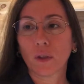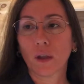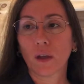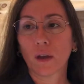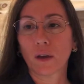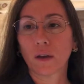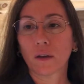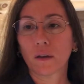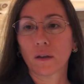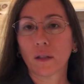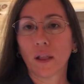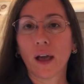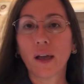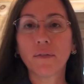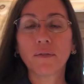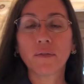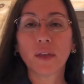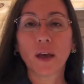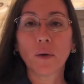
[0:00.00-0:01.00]
uh,
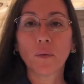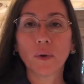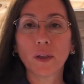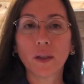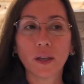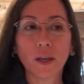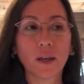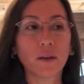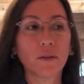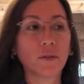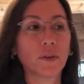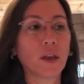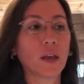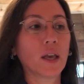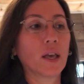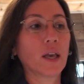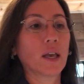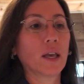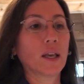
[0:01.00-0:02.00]
life that we live
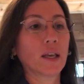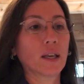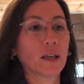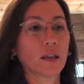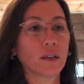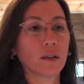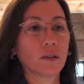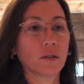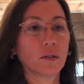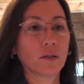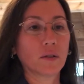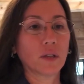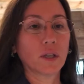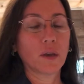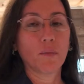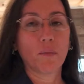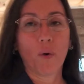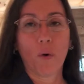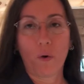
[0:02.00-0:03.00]
is
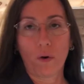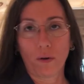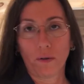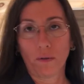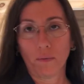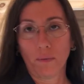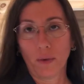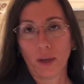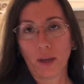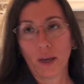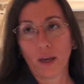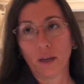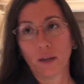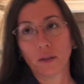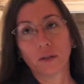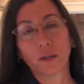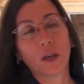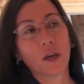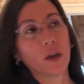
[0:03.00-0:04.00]
important
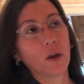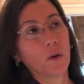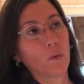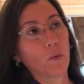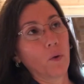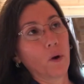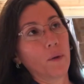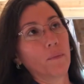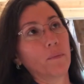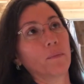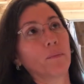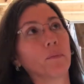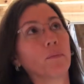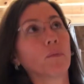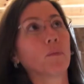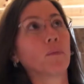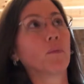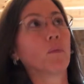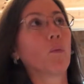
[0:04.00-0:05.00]
because what
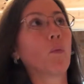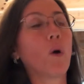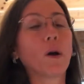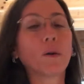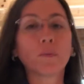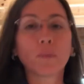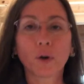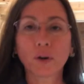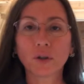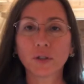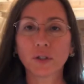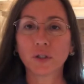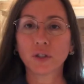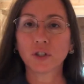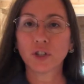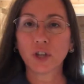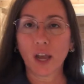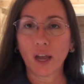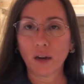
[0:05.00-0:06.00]
one person's
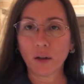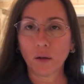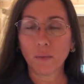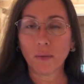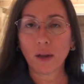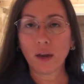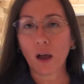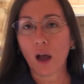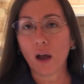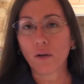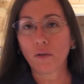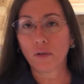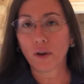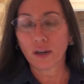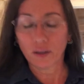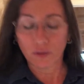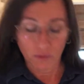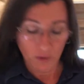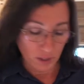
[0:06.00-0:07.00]
channel may not
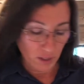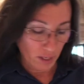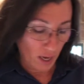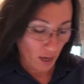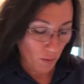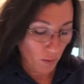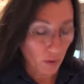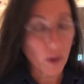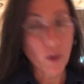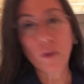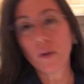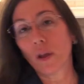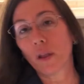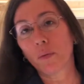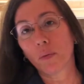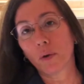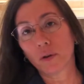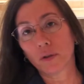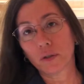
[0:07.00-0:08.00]
re resonate with you, another
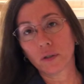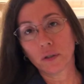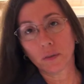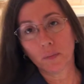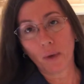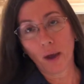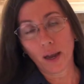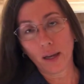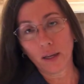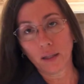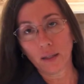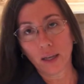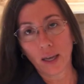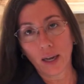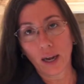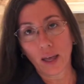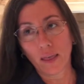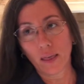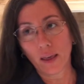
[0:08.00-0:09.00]
person's might.
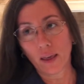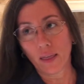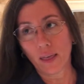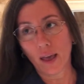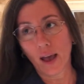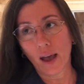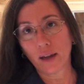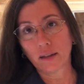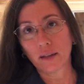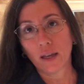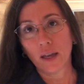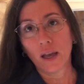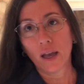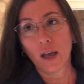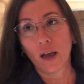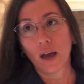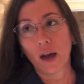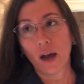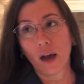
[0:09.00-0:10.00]
And I think that
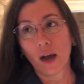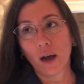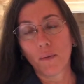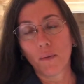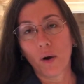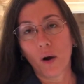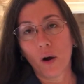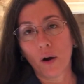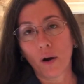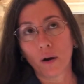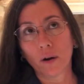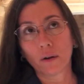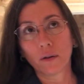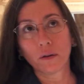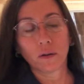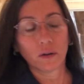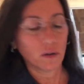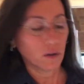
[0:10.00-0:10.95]
um, our